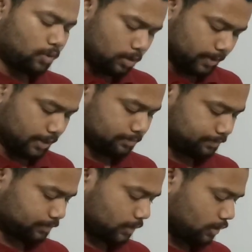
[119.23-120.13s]
will be.
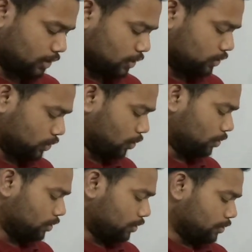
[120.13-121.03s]

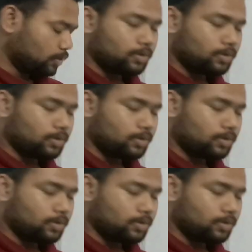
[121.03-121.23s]
So